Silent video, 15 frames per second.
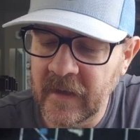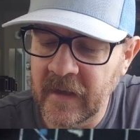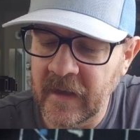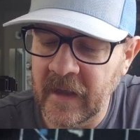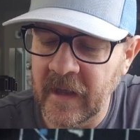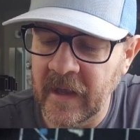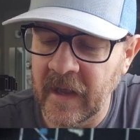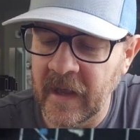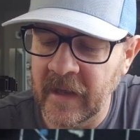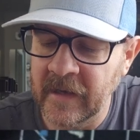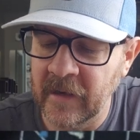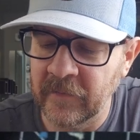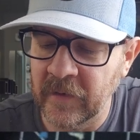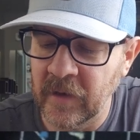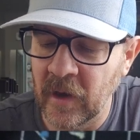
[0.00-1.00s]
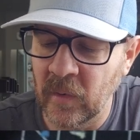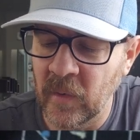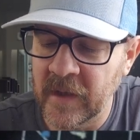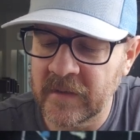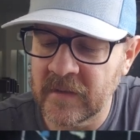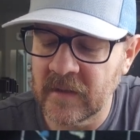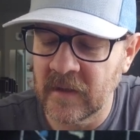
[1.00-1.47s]
I never know
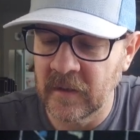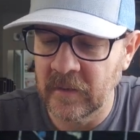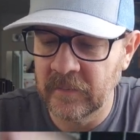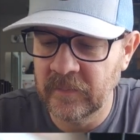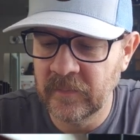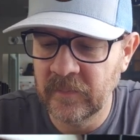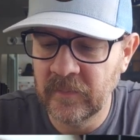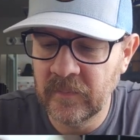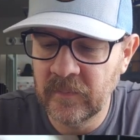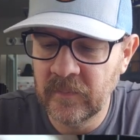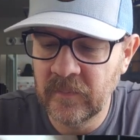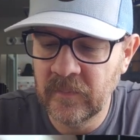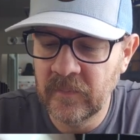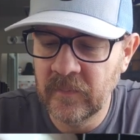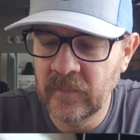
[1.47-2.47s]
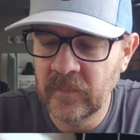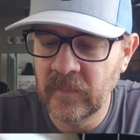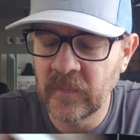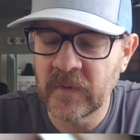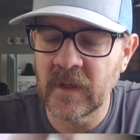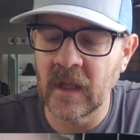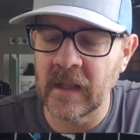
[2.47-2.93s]

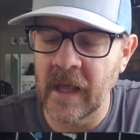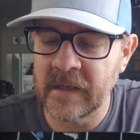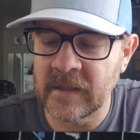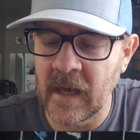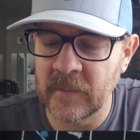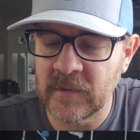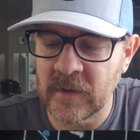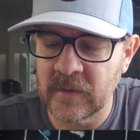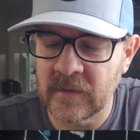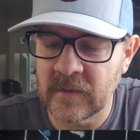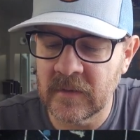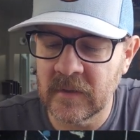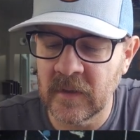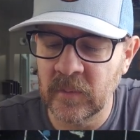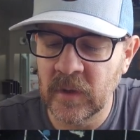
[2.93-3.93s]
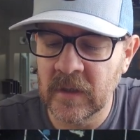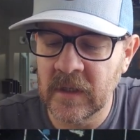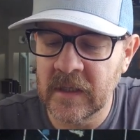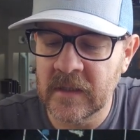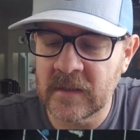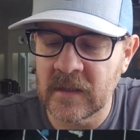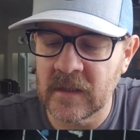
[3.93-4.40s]
a lot of times there's
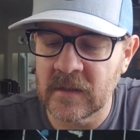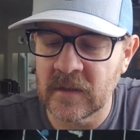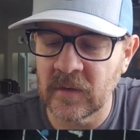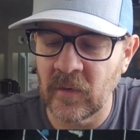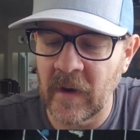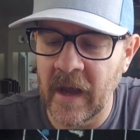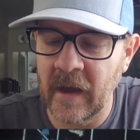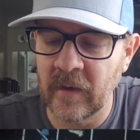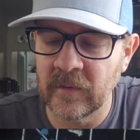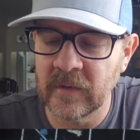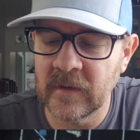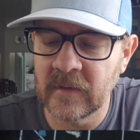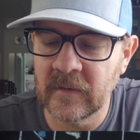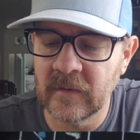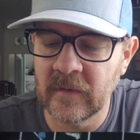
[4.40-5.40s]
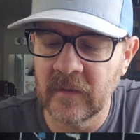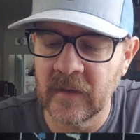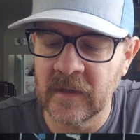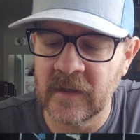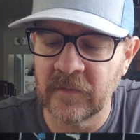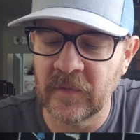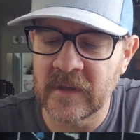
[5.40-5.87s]
communities that surround the
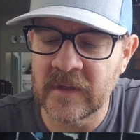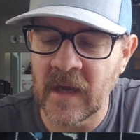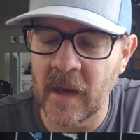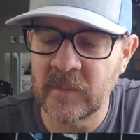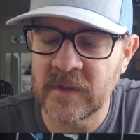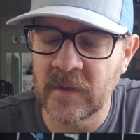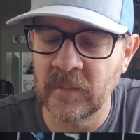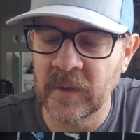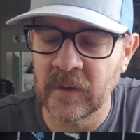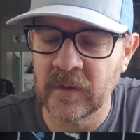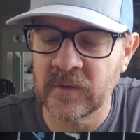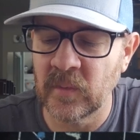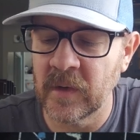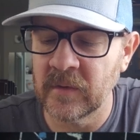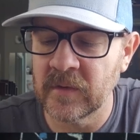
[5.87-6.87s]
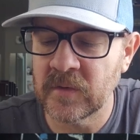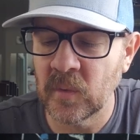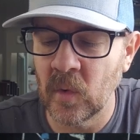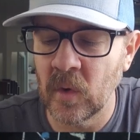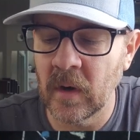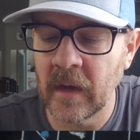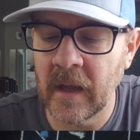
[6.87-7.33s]
different types of builds, whether it's
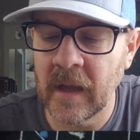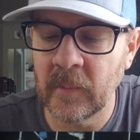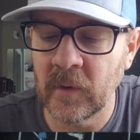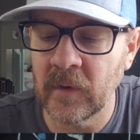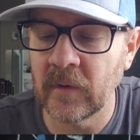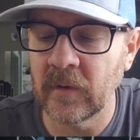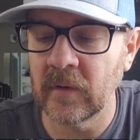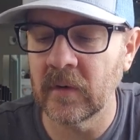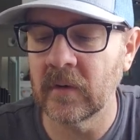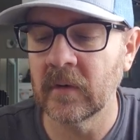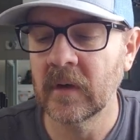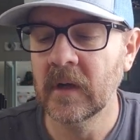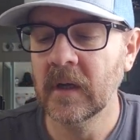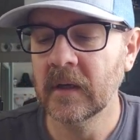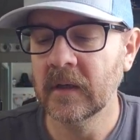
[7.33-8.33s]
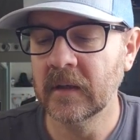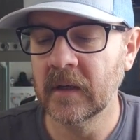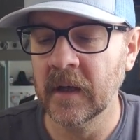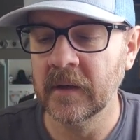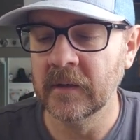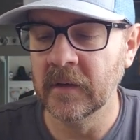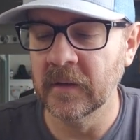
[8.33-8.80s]
Warhammer or
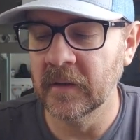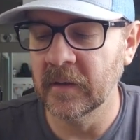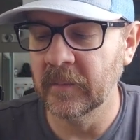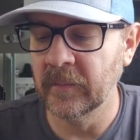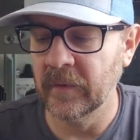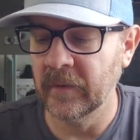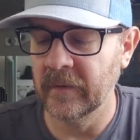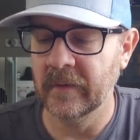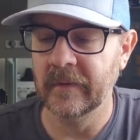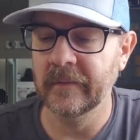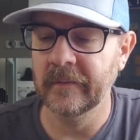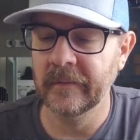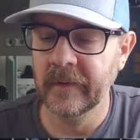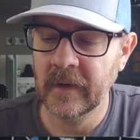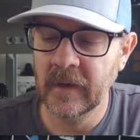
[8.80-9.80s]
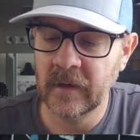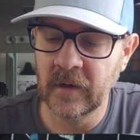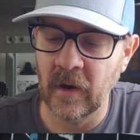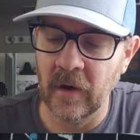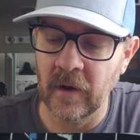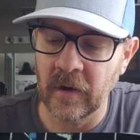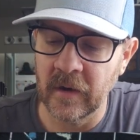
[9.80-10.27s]
Gundam or
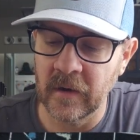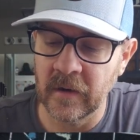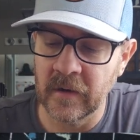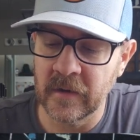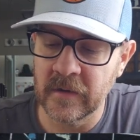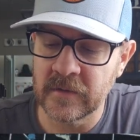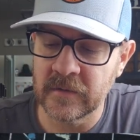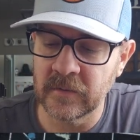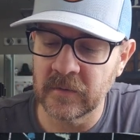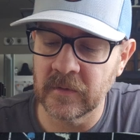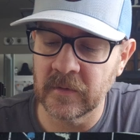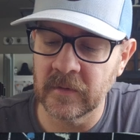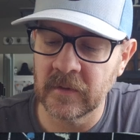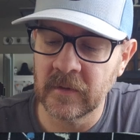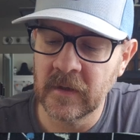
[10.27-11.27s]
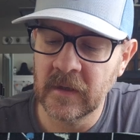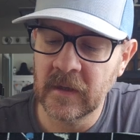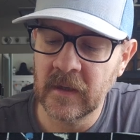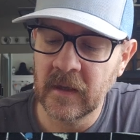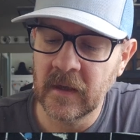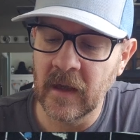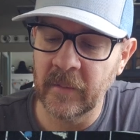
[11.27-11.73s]
cars, or,
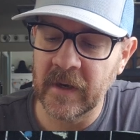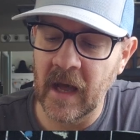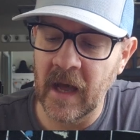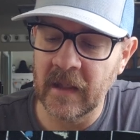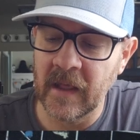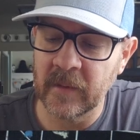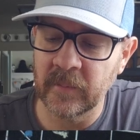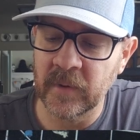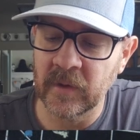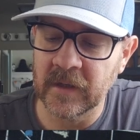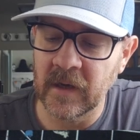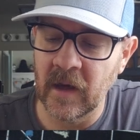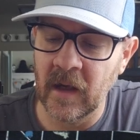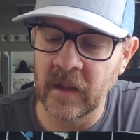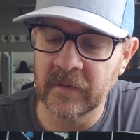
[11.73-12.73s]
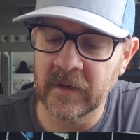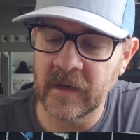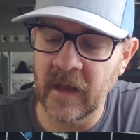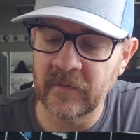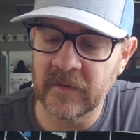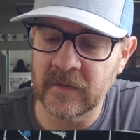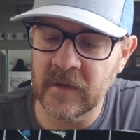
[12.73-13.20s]
I like building all of it,
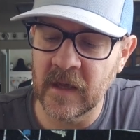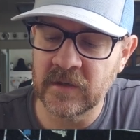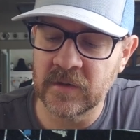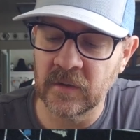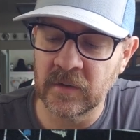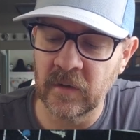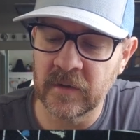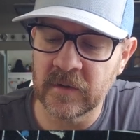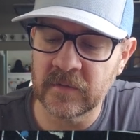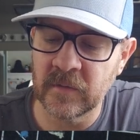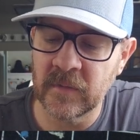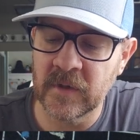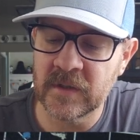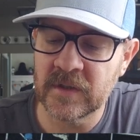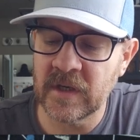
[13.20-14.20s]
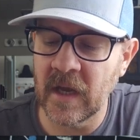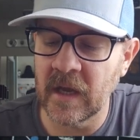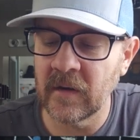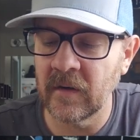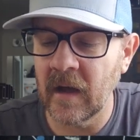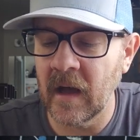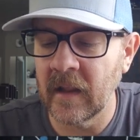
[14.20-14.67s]
as you'll notice from this
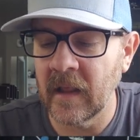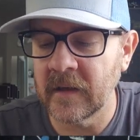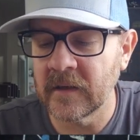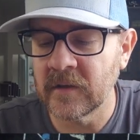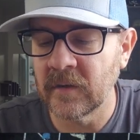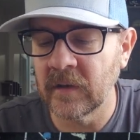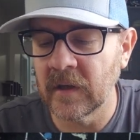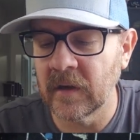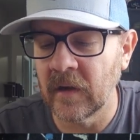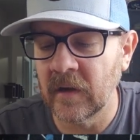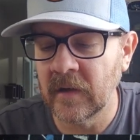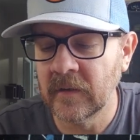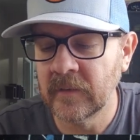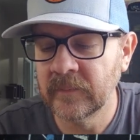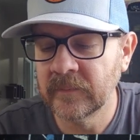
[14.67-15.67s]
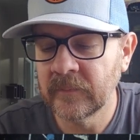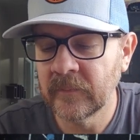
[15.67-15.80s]
channel. I like doing it all.